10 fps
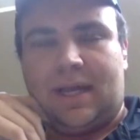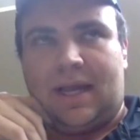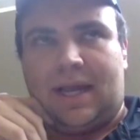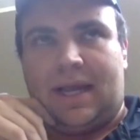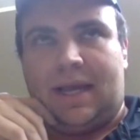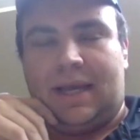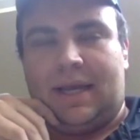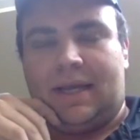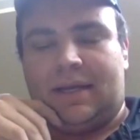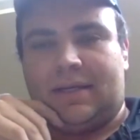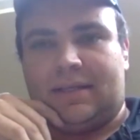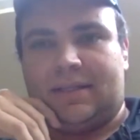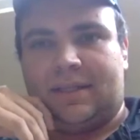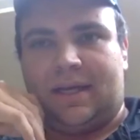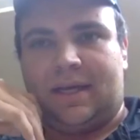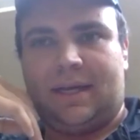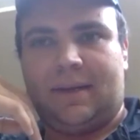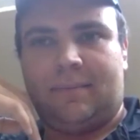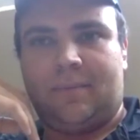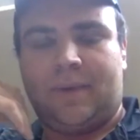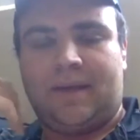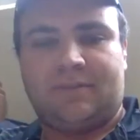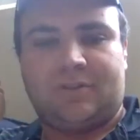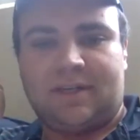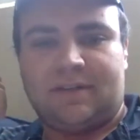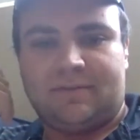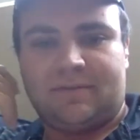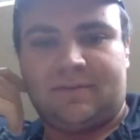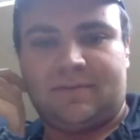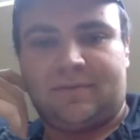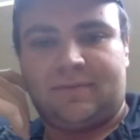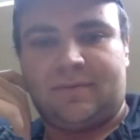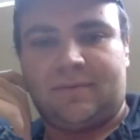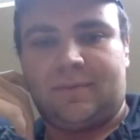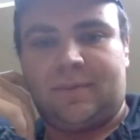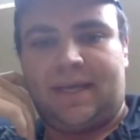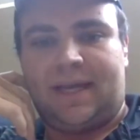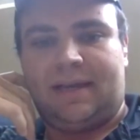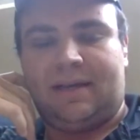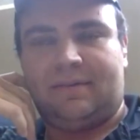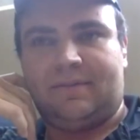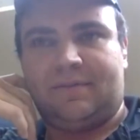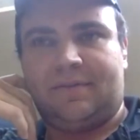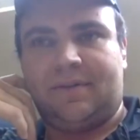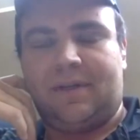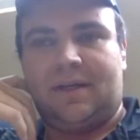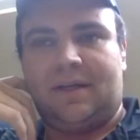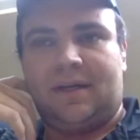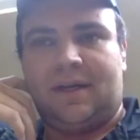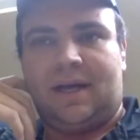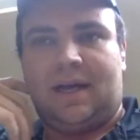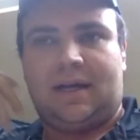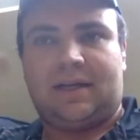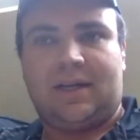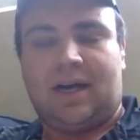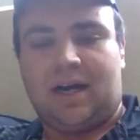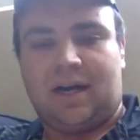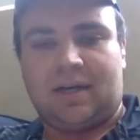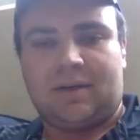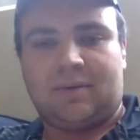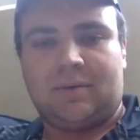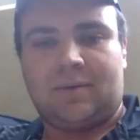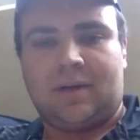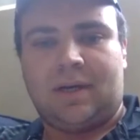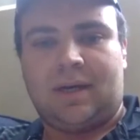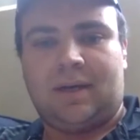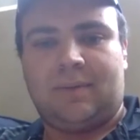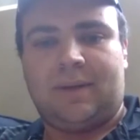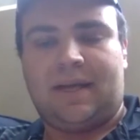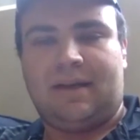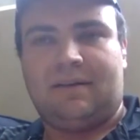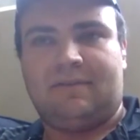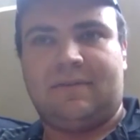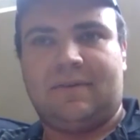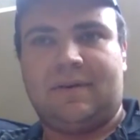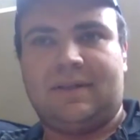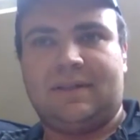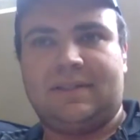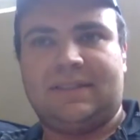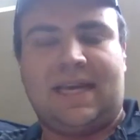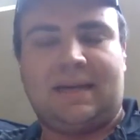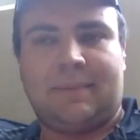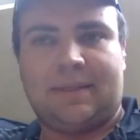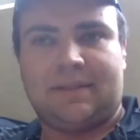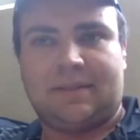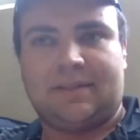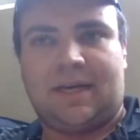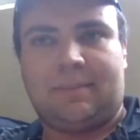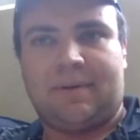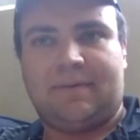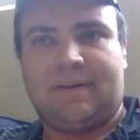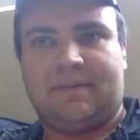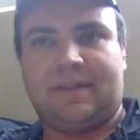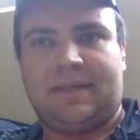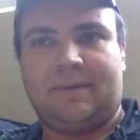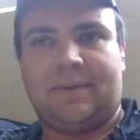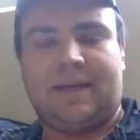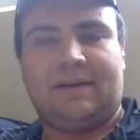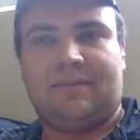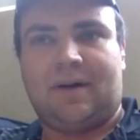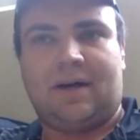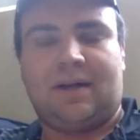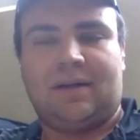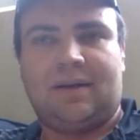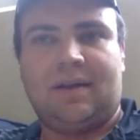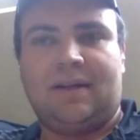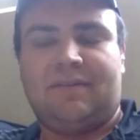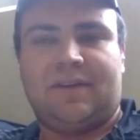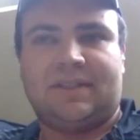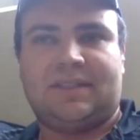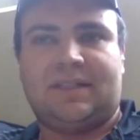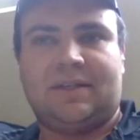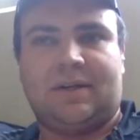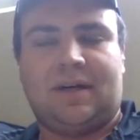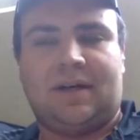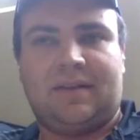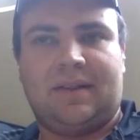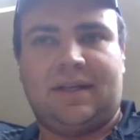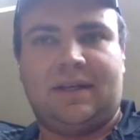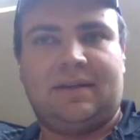And we have Drift, we have Gong, we have Segment on top of everything. We have all, if you consider all the